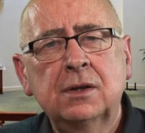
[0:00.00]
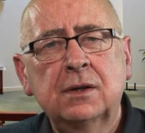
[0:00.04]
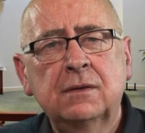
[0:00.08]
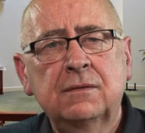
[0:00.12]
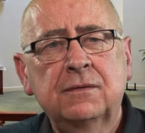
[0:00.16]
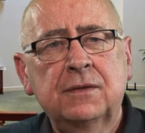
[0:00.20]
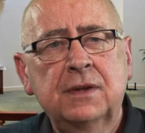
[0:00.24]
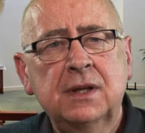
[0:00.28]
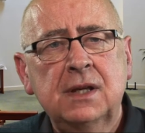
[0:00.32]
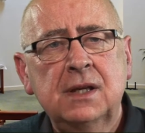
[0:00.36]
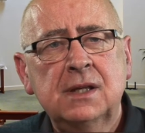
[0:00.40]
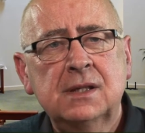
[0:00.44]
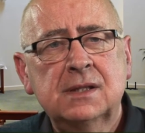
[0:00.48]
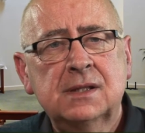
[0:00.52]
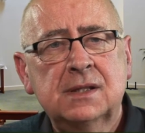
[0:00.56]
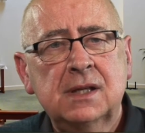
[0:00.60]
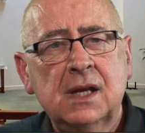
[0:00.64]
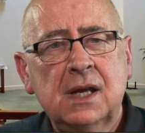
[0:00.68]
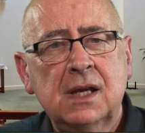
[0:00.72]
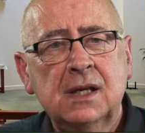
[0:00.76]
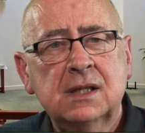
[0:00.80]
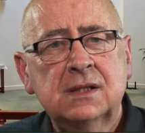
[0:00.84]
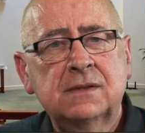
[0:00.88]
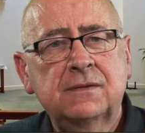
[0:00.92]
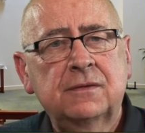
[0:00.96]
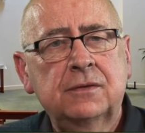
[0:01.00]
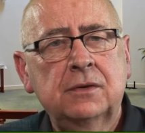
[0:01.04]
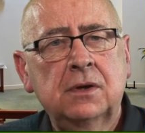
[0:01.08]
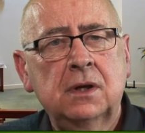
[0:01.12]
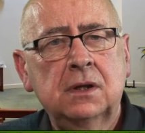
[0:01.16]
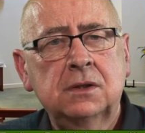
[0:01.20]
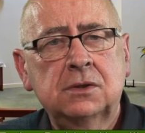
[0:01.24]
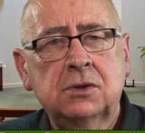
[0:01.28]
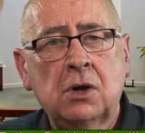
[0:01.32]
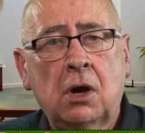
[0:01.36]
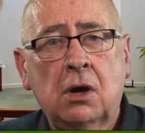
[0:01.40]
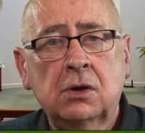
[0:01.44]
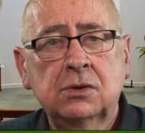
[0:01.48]
of these days for a
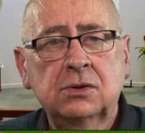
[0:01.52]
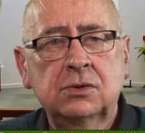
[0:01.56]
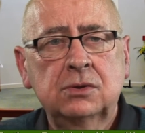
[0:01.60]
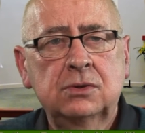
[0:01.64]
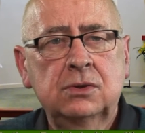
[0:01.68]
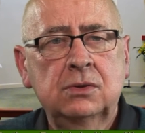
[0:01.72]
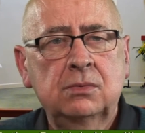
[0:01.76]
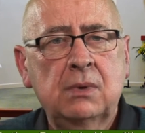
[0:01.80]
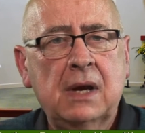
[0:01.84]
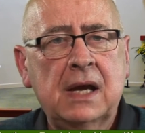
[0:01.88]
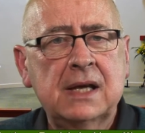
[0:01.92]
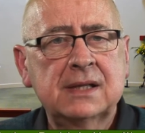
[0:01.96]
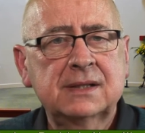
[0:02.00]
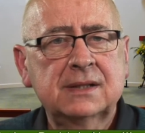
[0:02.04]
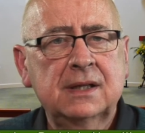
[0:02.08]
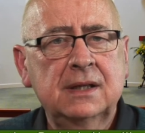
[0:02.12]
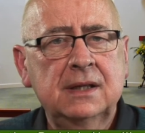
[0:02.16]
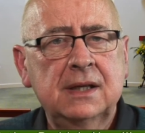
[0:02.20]
doctor to ask